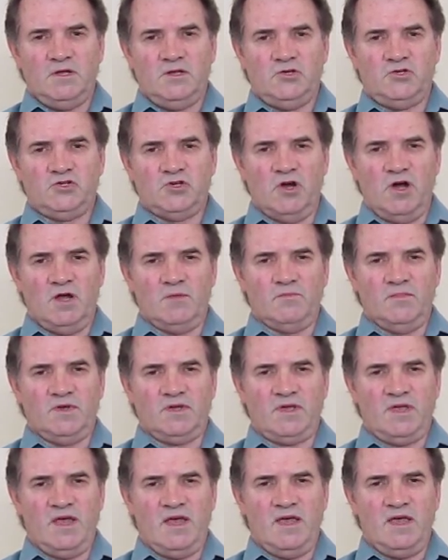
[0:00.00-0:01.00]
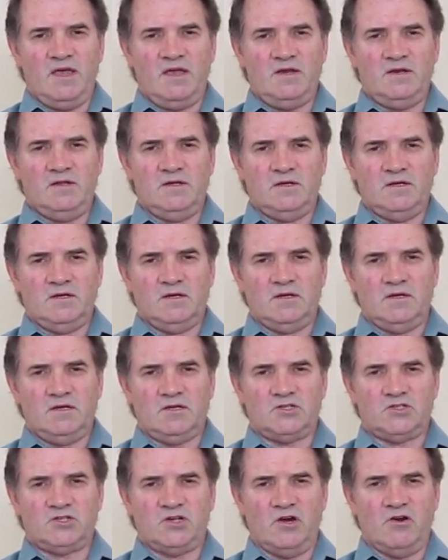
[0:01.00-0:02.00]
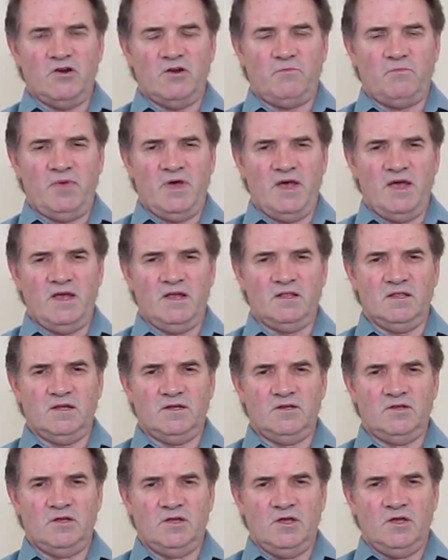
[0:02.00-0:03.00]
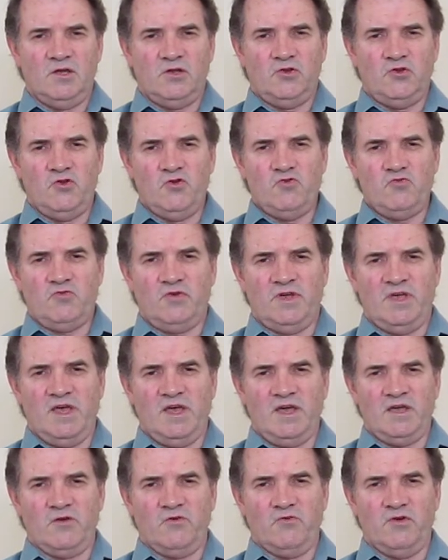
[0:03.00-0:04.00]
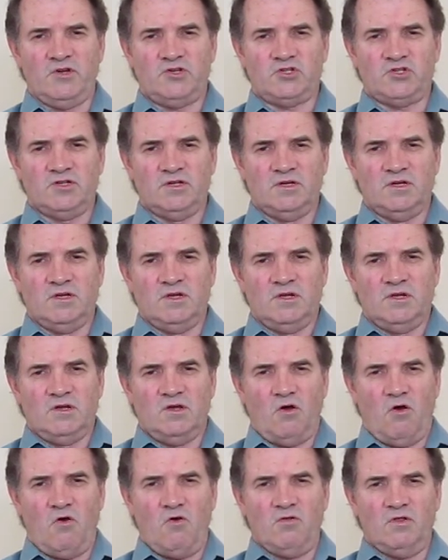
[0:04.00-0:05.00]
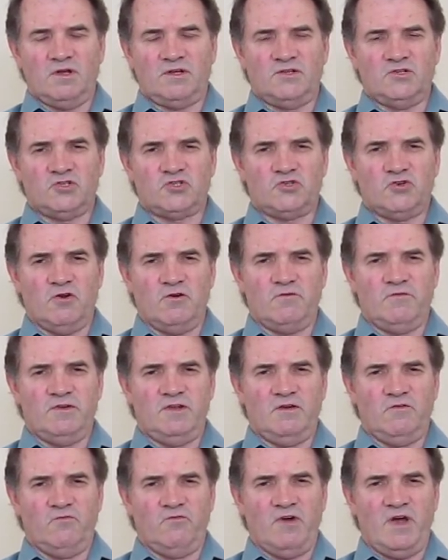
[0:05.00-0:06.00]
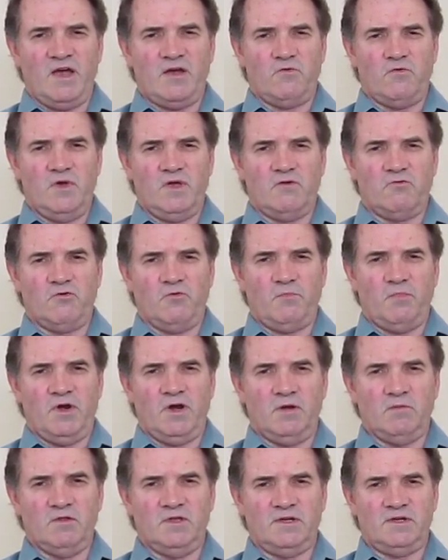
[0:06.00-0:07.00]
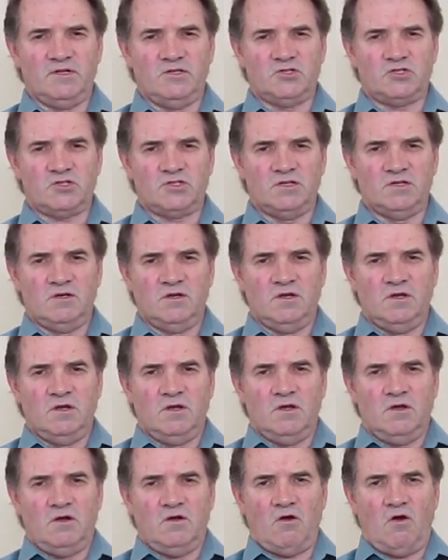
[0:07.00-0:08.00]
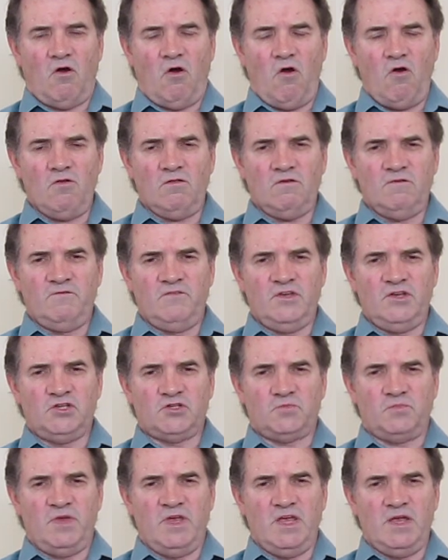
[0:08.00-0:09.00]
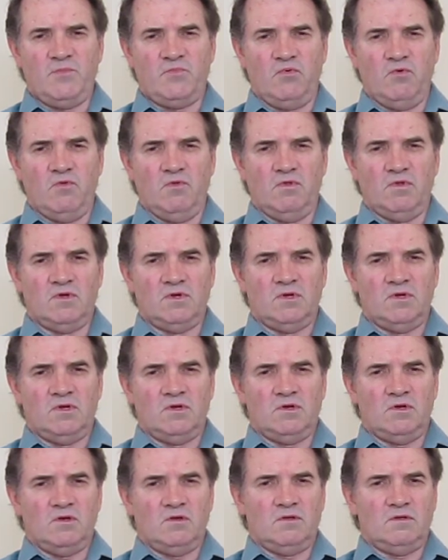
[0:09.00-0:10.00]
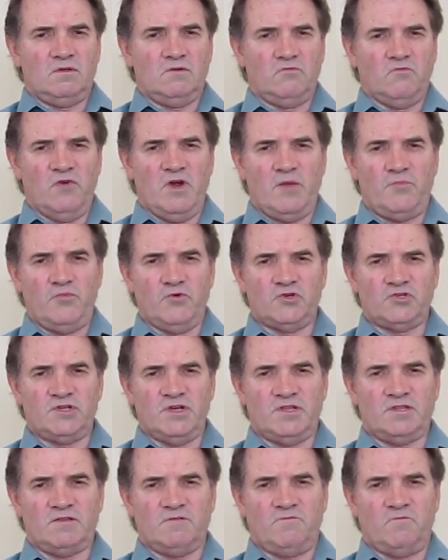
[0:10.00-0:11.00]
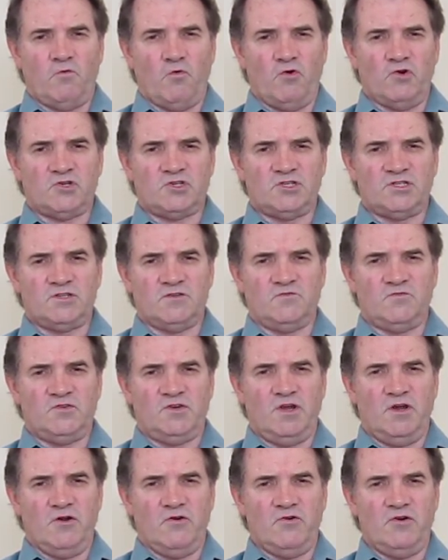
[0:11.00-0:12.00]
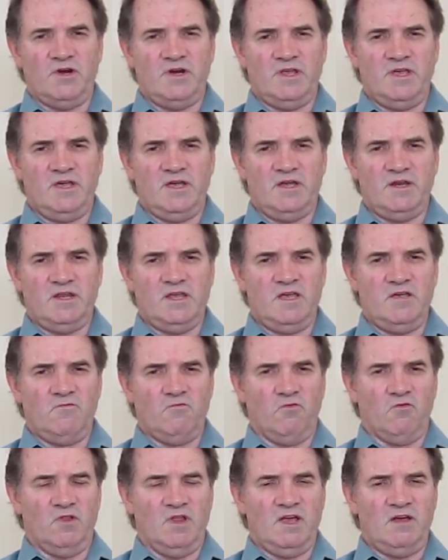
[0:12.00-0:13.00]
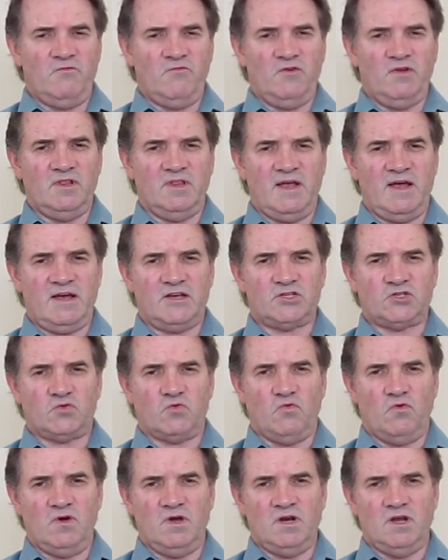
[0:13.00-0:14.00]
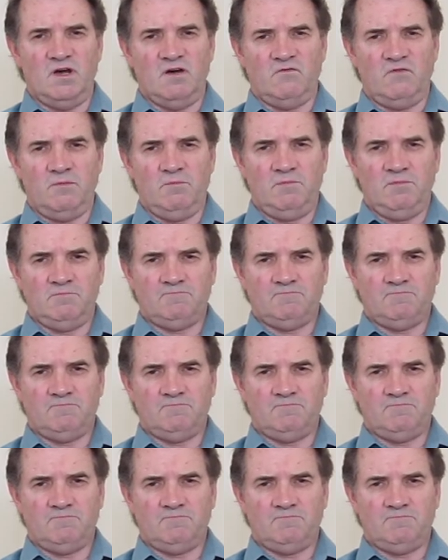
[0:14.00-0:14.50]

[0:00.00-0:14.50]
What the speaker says: John McCain, Sarah Palin, Newt Gingrich, all the conservative right-wing Republicans, all of these people represent the forces of tyranny and evil, every last one of them.